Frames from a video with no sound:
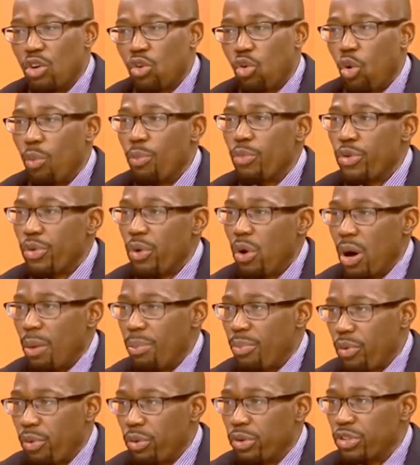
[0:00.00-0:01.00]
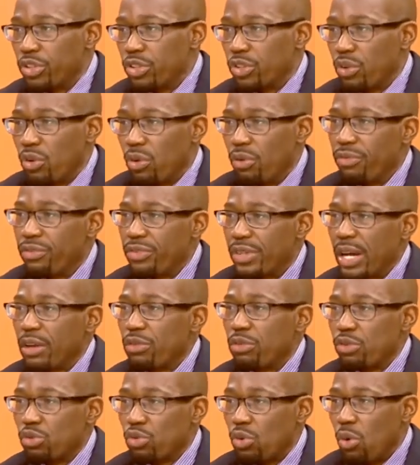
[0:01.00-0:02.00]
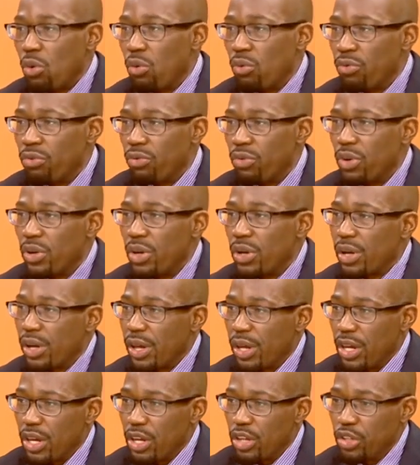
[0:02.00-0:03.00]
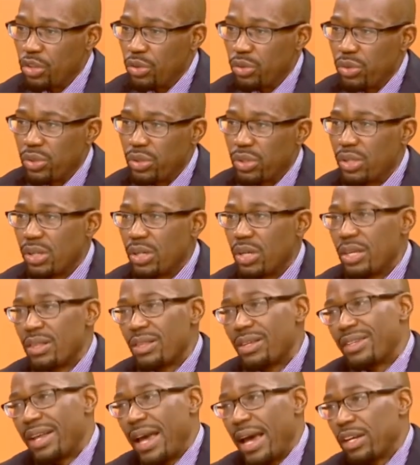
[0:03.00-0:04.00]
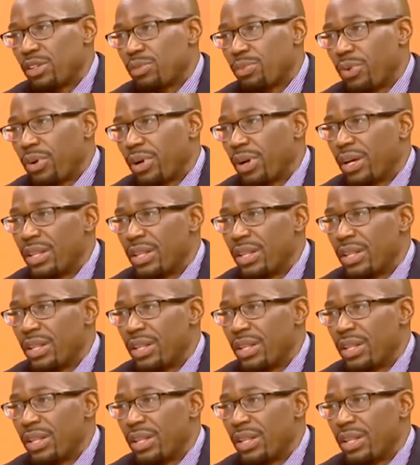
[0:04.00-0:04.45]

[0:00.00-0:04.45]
communal approach of trying to solve issues in the diaspora.